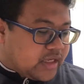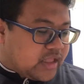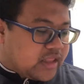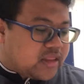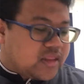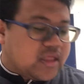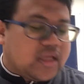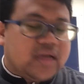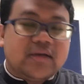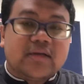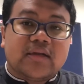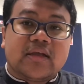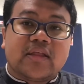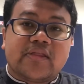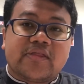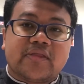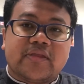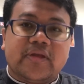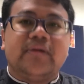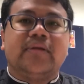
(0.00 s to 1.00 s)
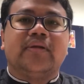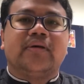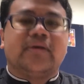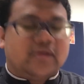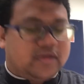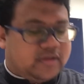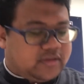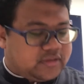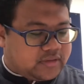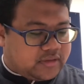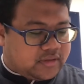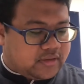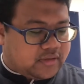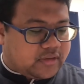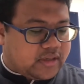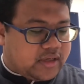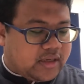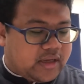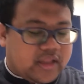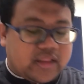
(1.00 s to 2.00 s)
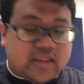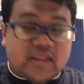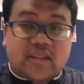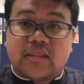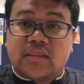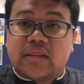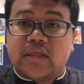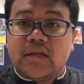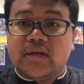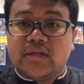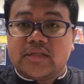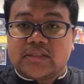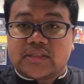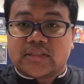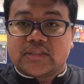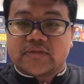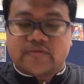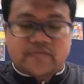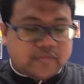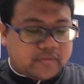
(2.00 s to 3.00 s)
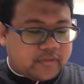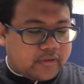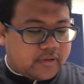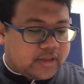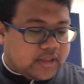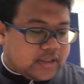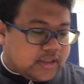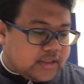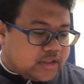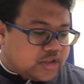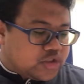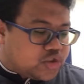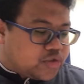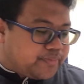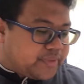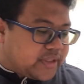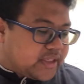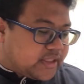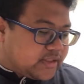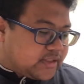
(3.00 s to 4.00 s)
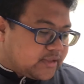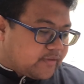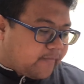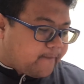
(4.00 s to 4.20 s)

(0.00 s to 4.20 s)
Thin, thinner, okay, and thins for superlative.